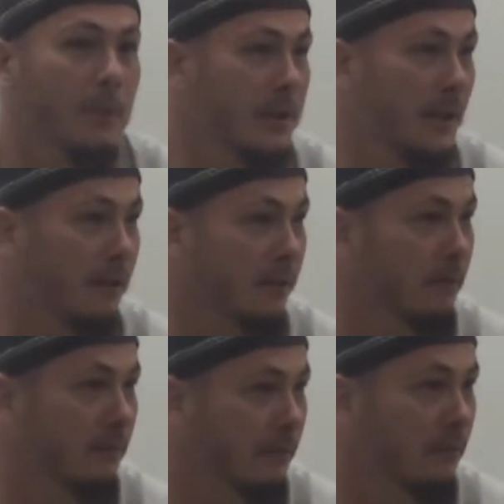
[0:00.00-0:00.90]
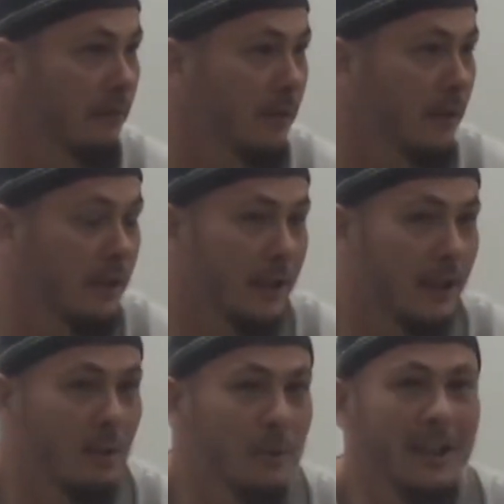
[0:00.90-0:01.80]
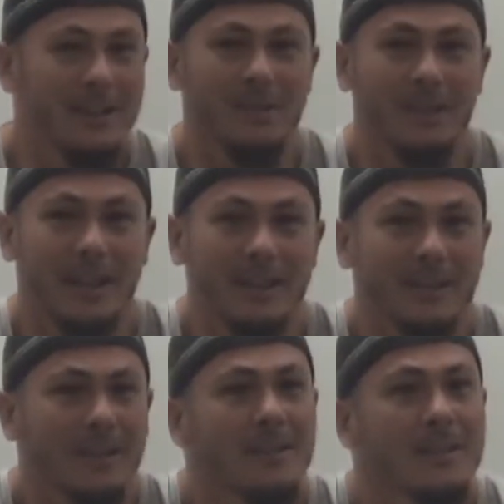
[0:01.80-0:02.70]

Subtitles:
my son. And I went, that's not an answer.